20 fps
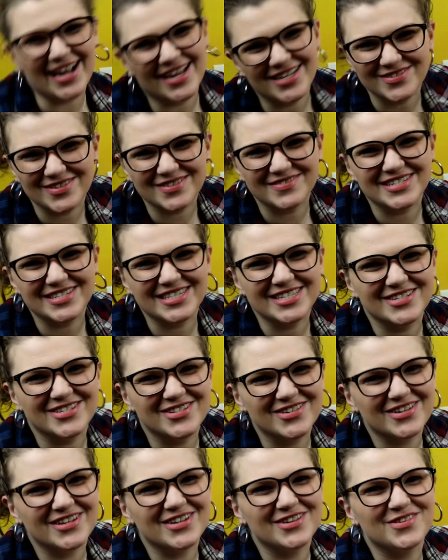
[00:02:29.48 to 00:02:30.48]
guys, welcome to the
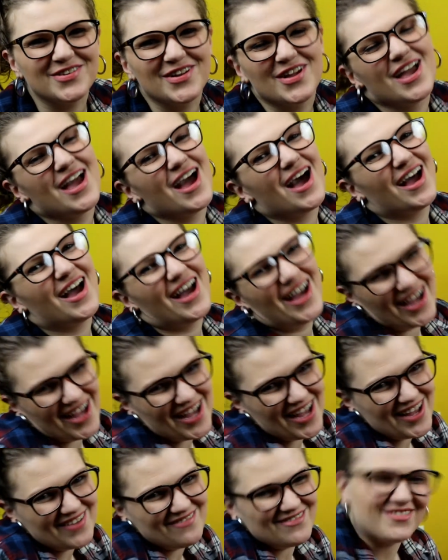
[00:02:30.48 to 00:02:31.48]
tutorial.
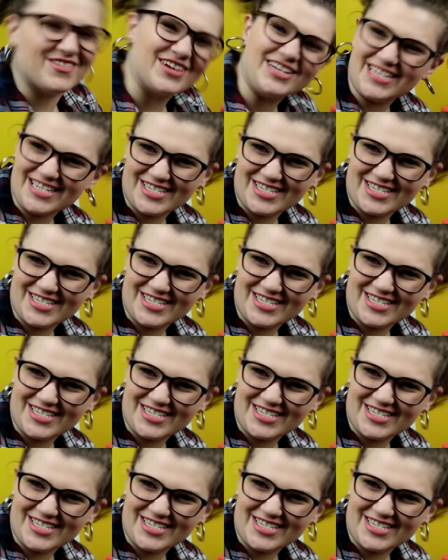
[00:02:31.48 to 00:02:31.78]
Where it